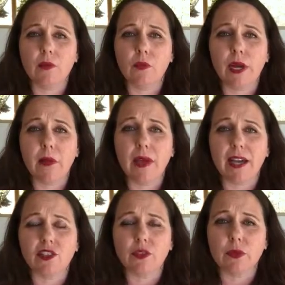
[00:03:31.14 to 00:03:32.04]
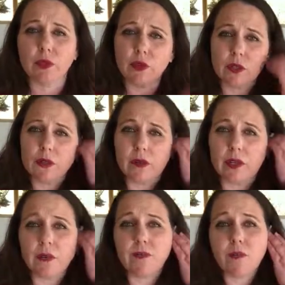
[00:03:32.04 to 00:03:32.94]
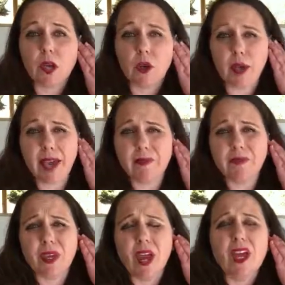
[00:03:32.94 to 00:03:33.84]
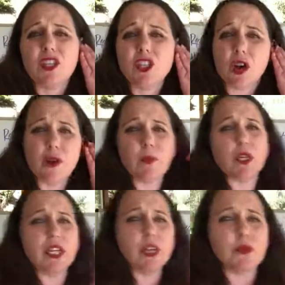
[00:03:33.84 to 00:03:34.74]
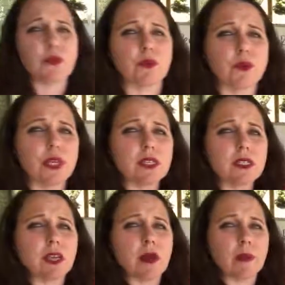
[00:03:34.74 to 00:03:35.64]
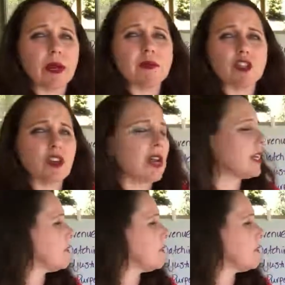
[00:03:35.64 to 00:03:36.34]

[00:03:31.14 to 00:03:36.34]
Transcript: when I actually record the revenue. Okay, so, and we're going to go through this, but I'm just trying to